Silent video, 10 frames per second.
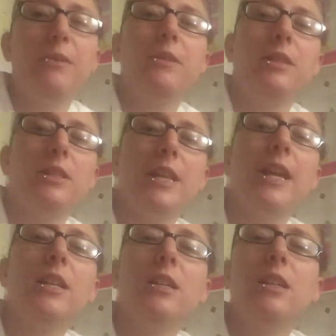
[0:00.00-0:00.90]
ones
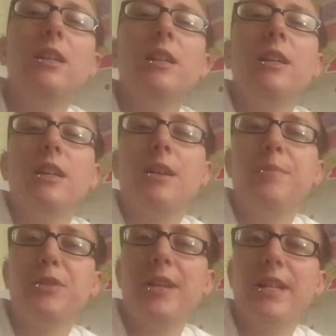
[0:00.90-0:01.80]
yet.
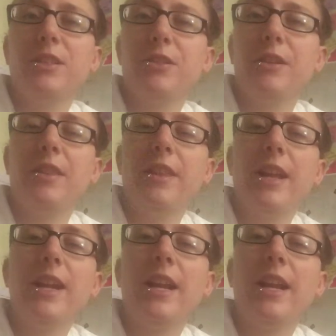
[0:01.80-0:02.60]
So that's a good thing.